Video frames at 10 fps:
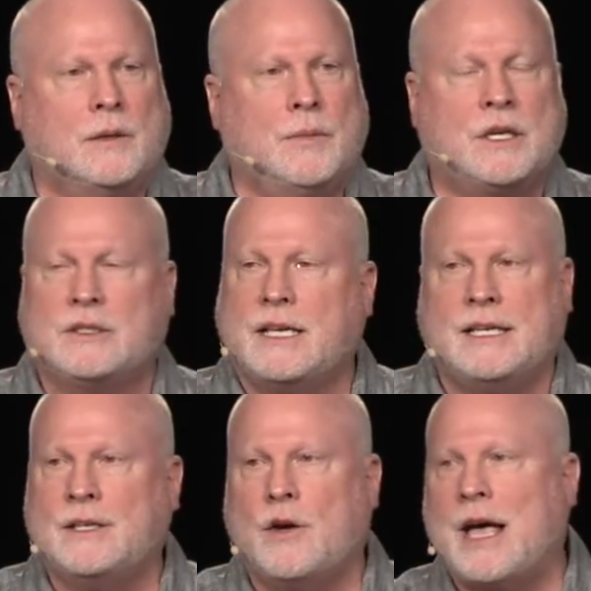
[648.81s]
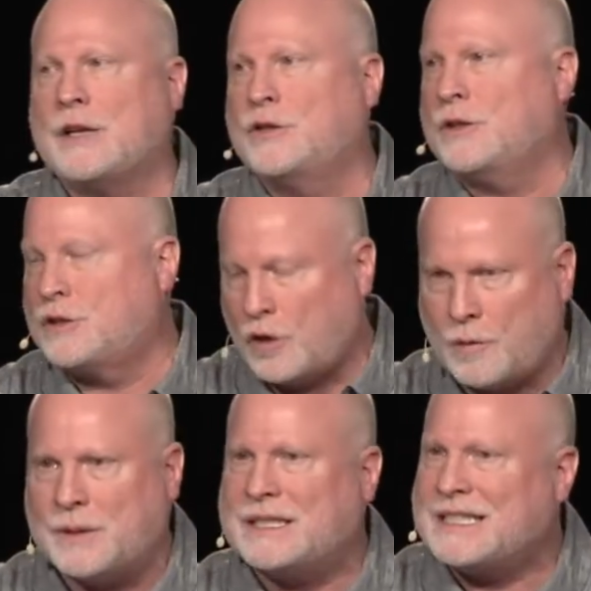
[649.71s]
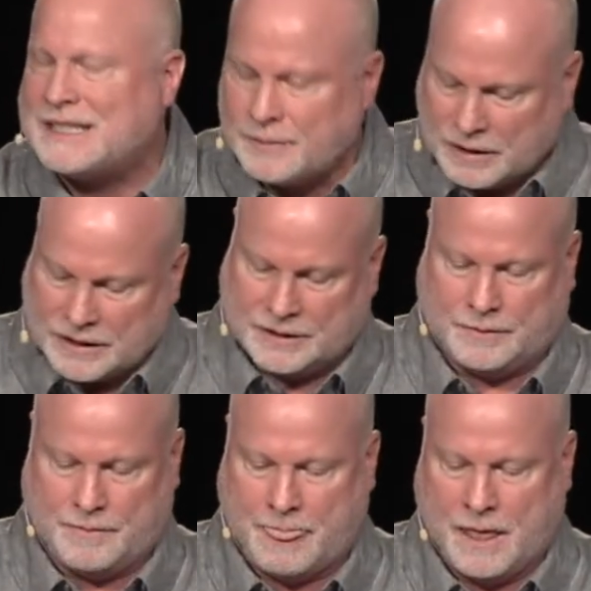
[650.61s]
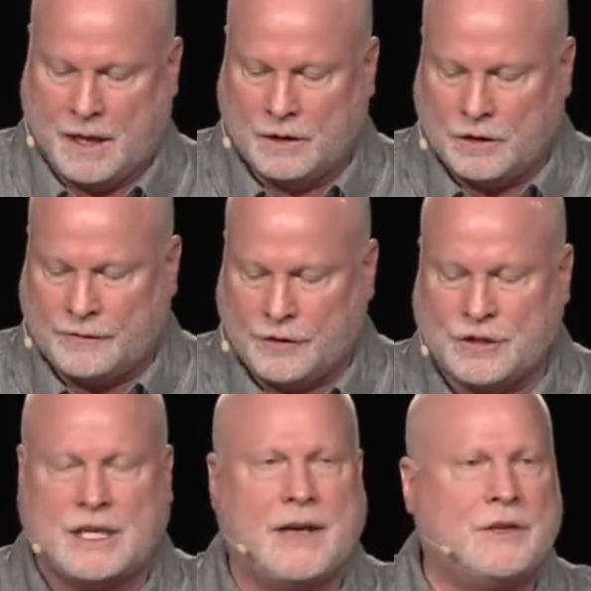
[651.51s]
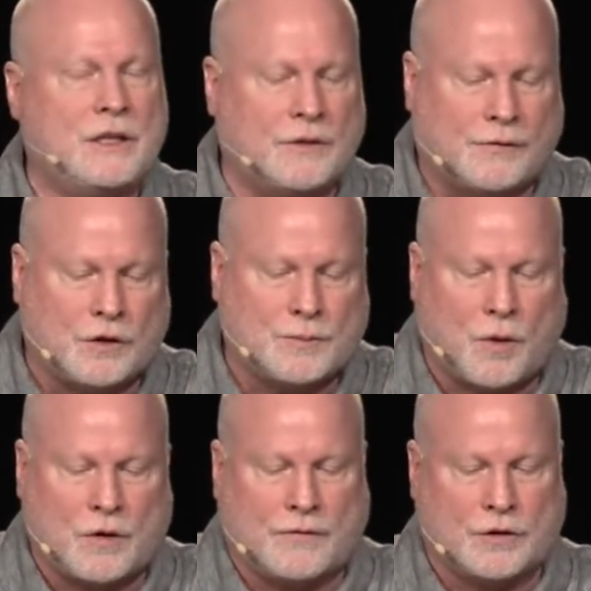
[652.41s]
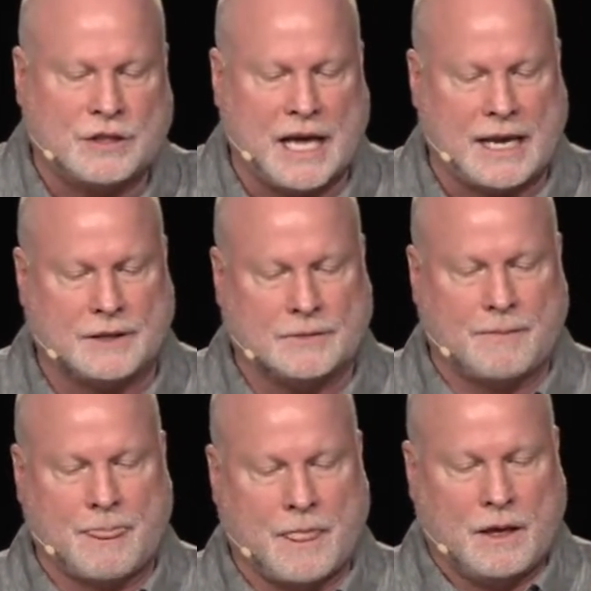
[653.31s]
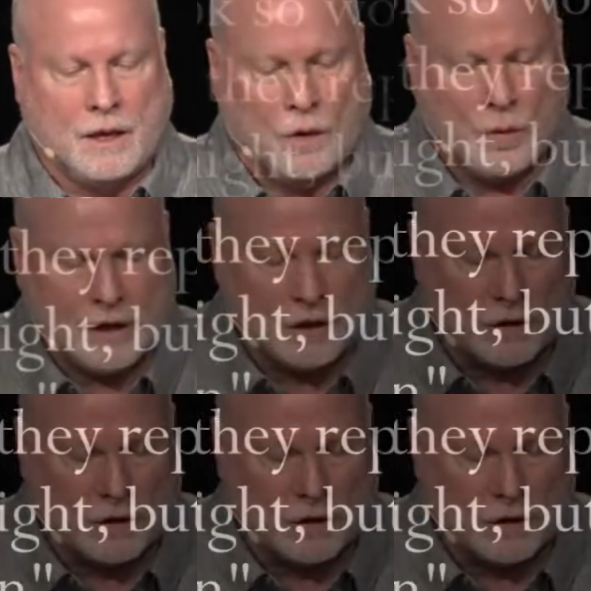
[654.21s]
because they didn't know how to interpret the symbolism. Look at verse 7 and the first part of verse 8. "Why do